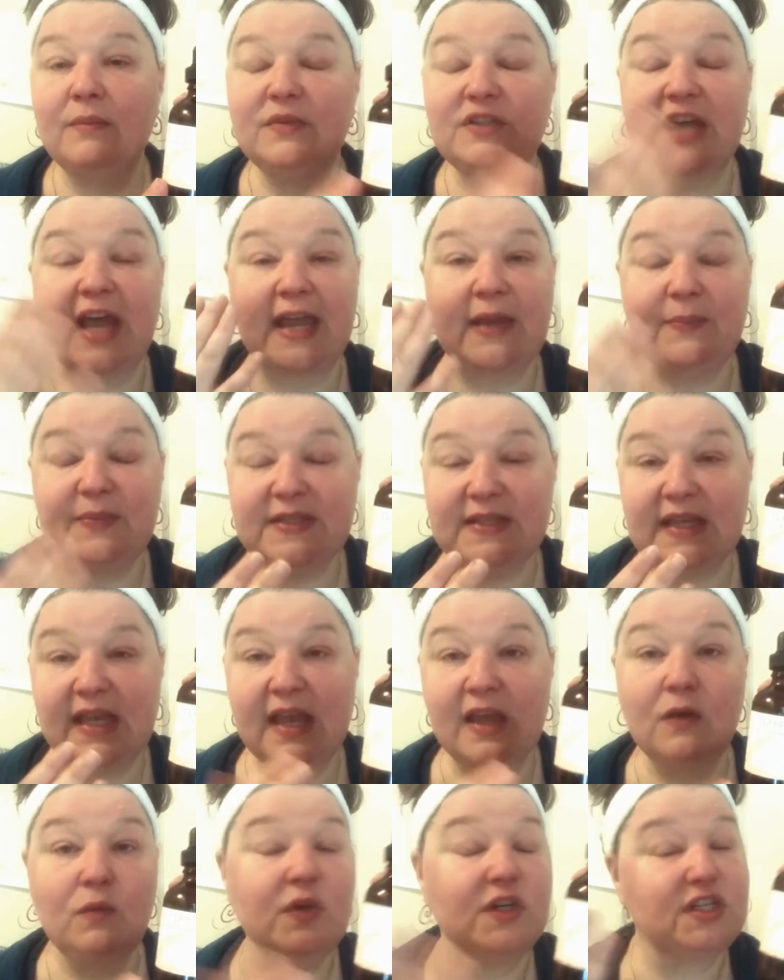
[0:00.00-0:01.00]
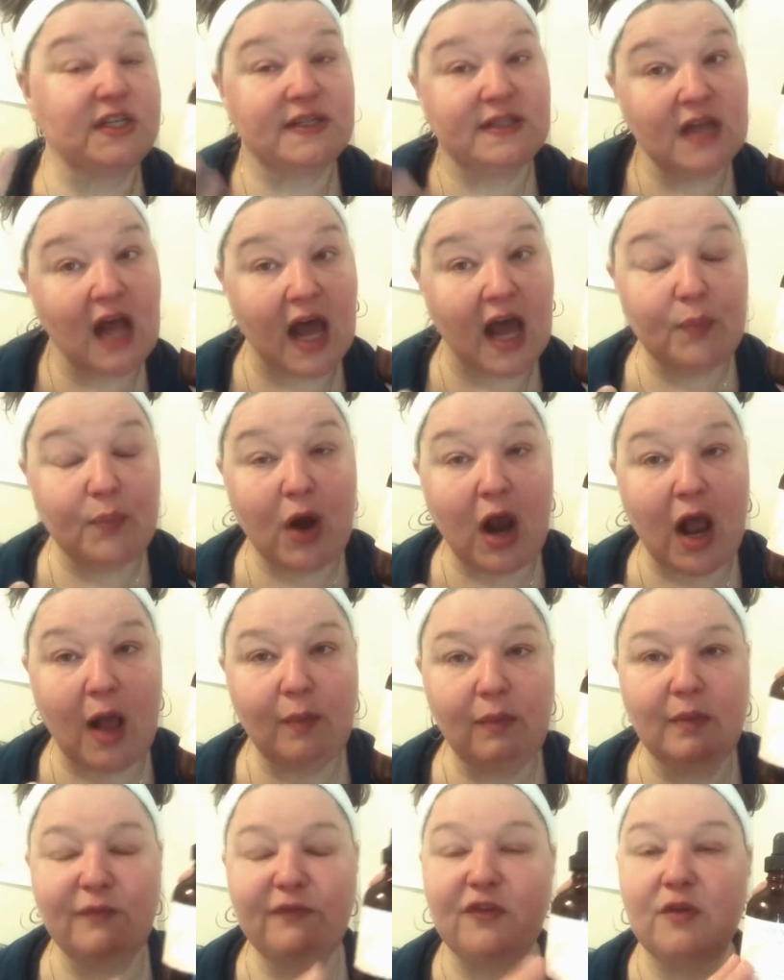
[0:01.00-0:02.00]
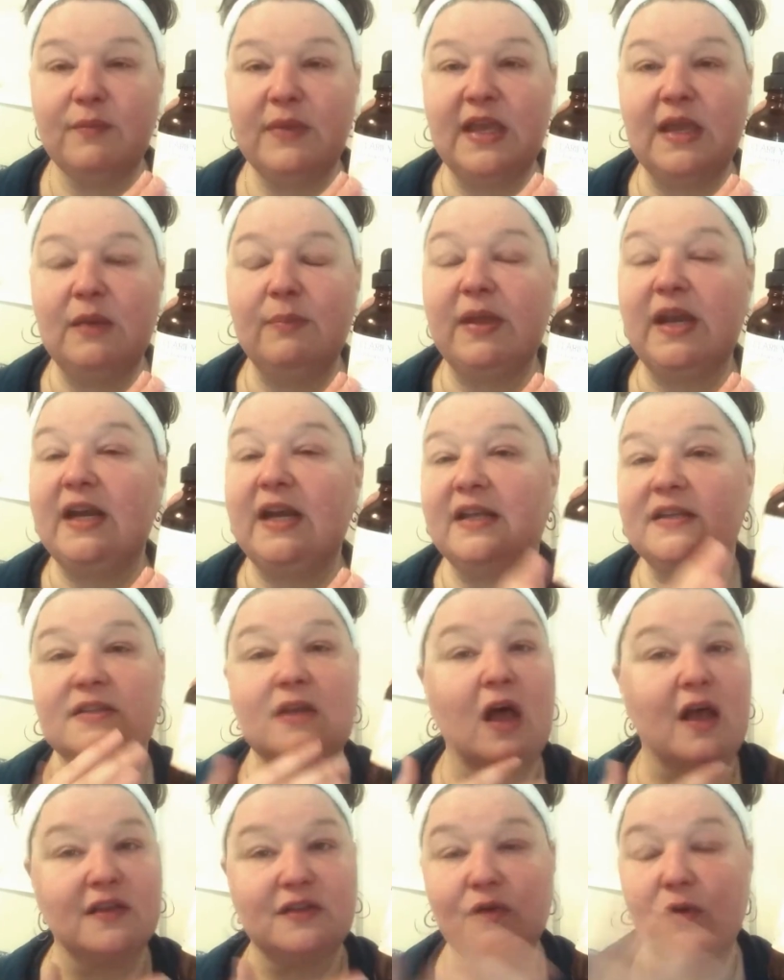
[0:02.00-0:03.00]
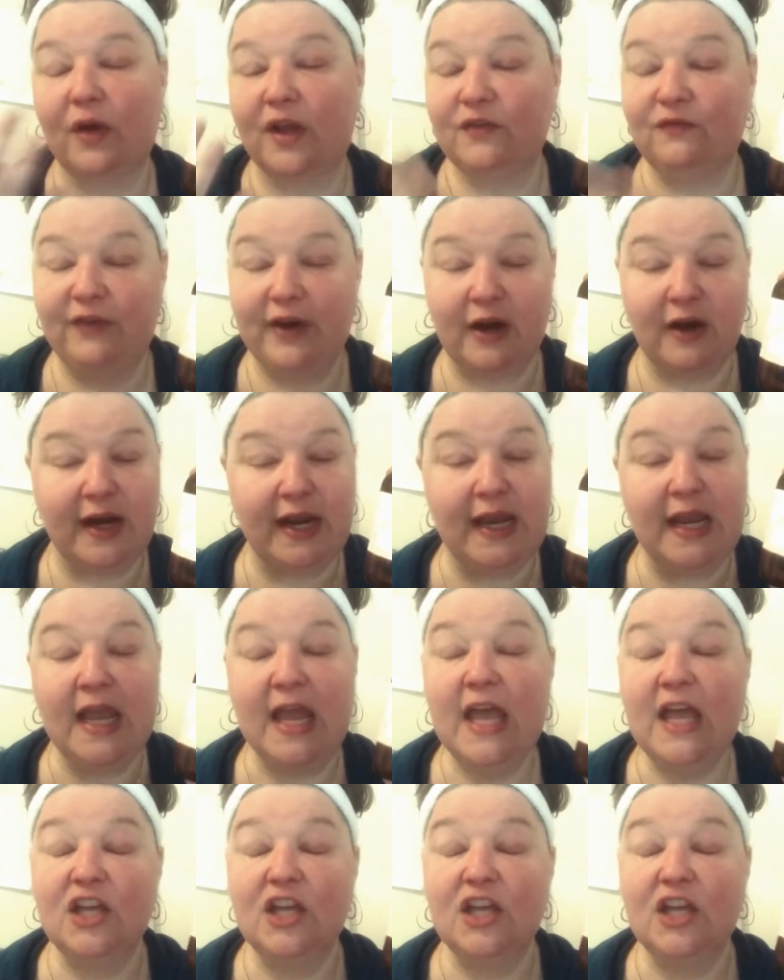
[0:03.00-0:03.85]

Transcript: type skin, which is not a problem for me, but it is also a very